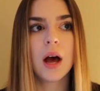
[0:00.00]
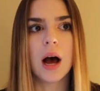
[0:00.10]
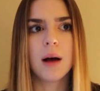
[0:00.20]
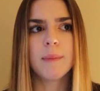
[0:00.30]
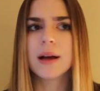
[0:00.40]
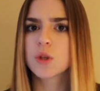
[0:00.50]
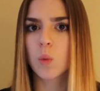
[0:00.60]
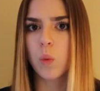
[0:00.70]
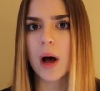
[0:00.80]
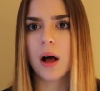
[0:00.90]
As
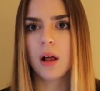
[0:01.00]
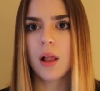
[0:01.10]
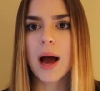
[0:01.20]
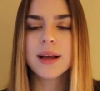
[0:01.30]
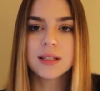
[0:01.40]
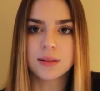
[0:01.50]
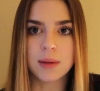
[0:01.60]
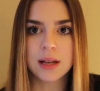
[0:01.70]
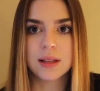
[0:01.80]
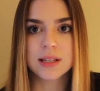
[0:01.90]
well, I
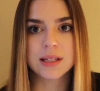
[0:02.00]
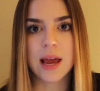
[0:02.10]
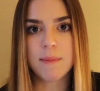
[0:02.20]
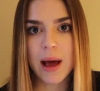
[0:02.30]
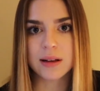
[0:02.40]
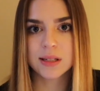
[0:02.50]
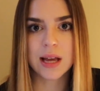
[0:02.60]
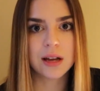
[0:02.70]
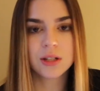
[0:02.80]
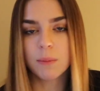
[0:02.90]
submitted the same
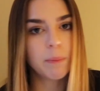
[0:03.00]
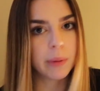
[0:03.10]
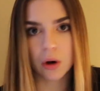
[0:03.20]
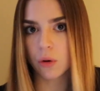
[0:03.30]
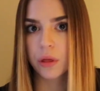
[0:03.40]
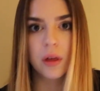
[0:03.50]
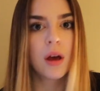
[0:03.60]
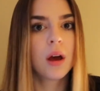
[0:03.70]
essay to both